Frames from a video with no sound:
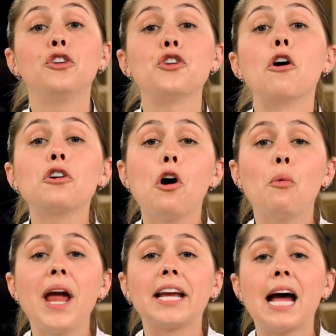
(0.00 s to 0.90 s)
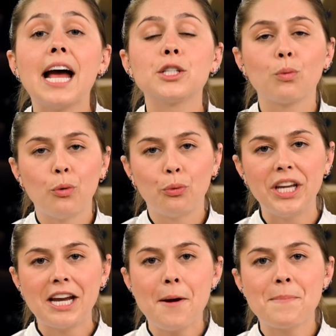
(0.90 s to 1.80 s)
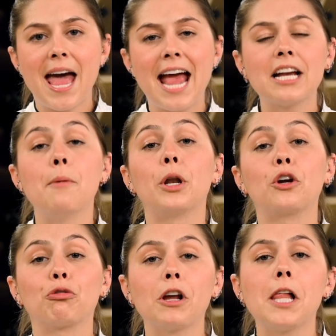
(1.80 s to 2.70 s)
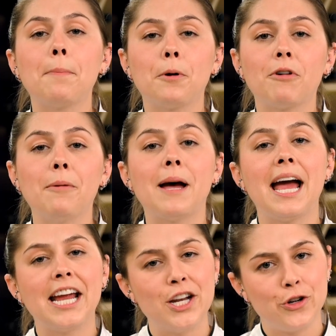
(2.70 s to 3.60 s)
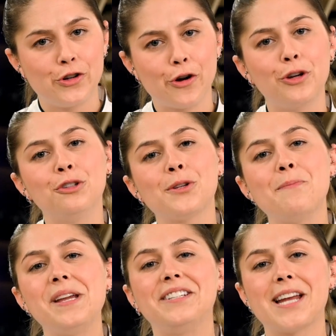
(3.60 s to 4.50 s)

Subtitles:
Don't go away, guys. When we come back, I'm gonna grill up a ribeye and show you some meat